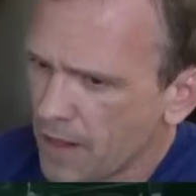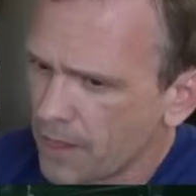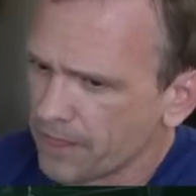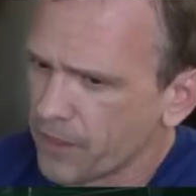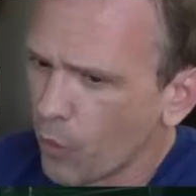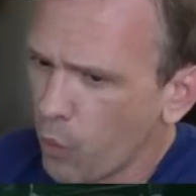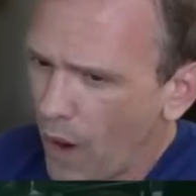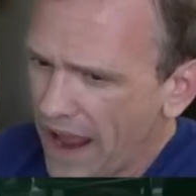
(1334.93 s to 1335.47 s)

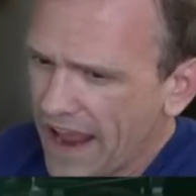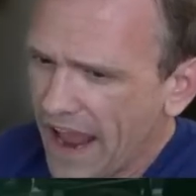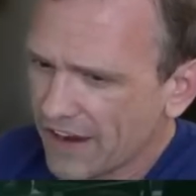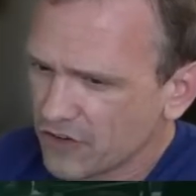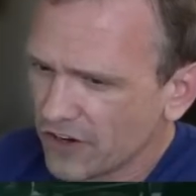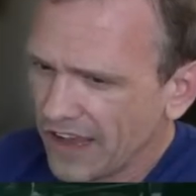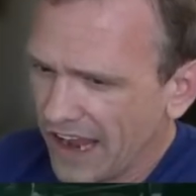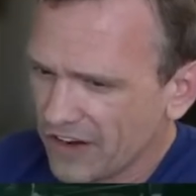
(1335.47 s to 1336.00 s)
The way
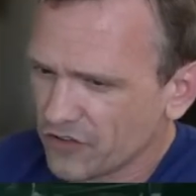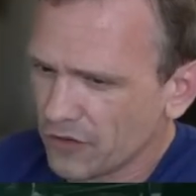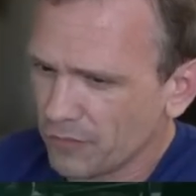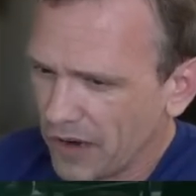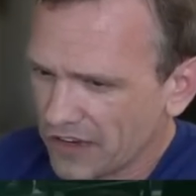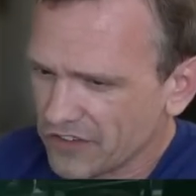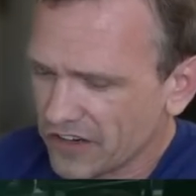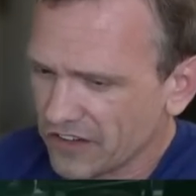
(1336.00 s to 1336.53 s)
education
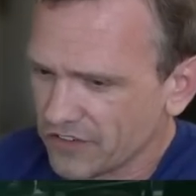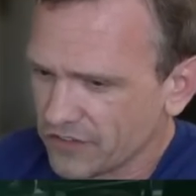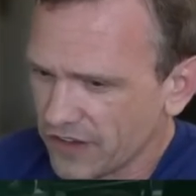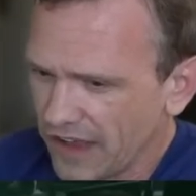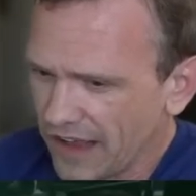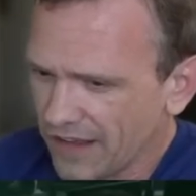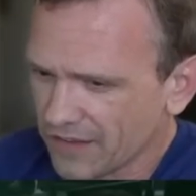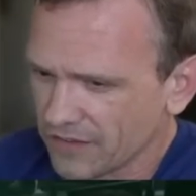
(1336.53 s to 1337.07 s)
budget
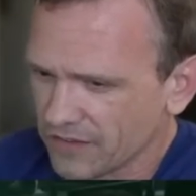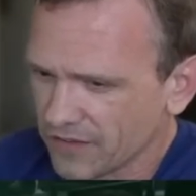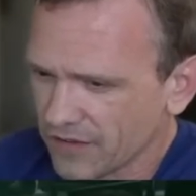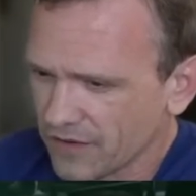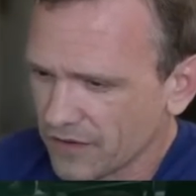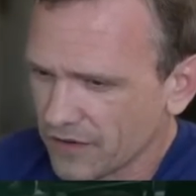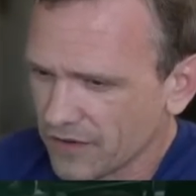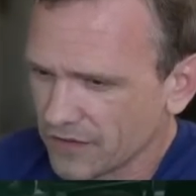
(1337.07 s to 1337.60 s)
is
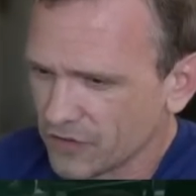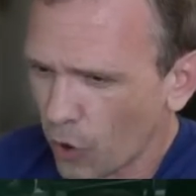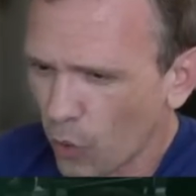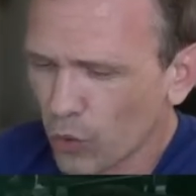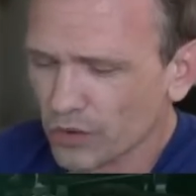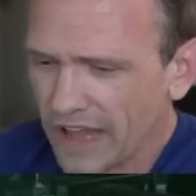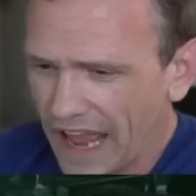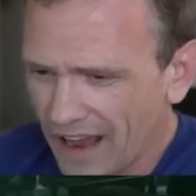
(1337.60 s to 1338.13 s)

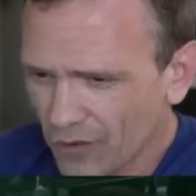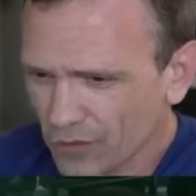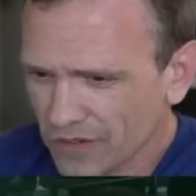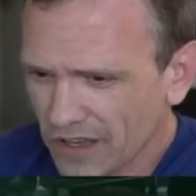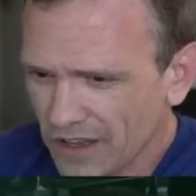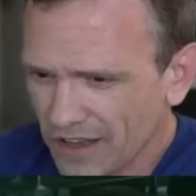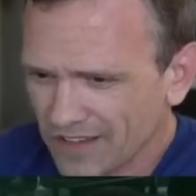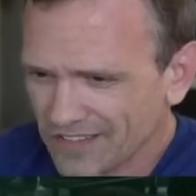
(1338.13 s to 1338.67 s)
doled out,
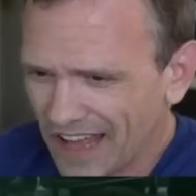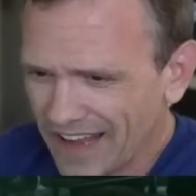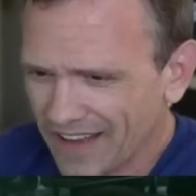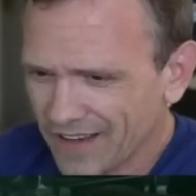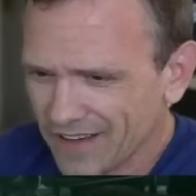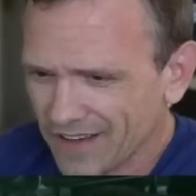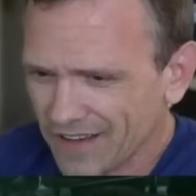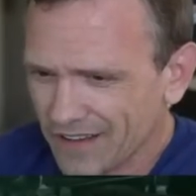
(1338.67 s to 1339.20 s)

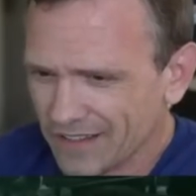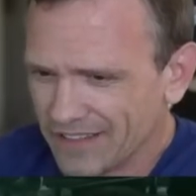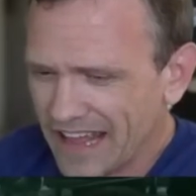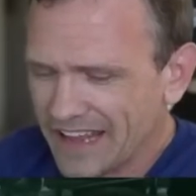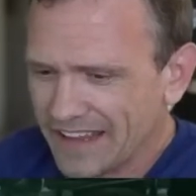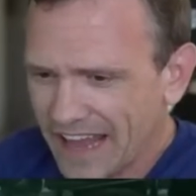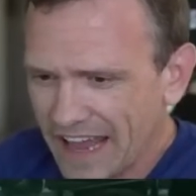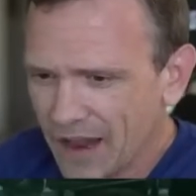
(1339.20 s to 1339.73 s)
like, they
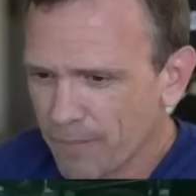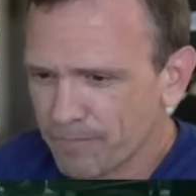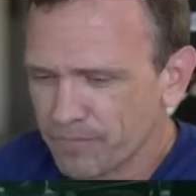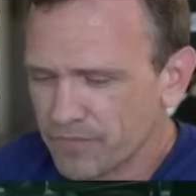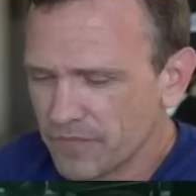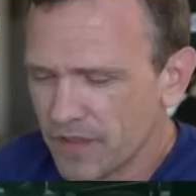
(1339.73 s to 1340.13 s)
get up.